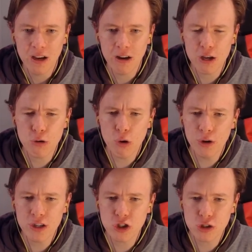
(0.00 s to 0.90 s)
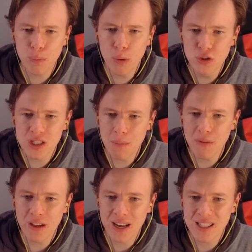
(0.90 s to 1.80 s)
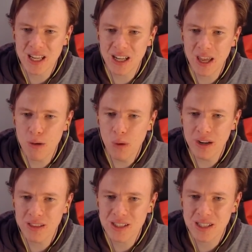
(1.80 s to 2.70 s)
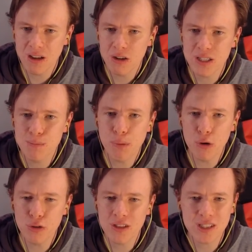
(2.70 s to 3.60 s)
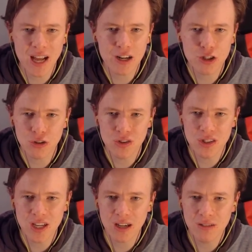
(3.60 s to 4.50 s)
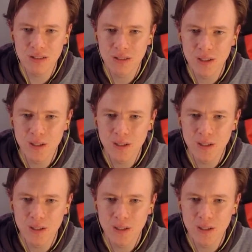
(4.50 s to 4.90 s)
Oh, he, or he just pulled some of it. He's going to get one of the... Oh, he's both the scatter shots are down.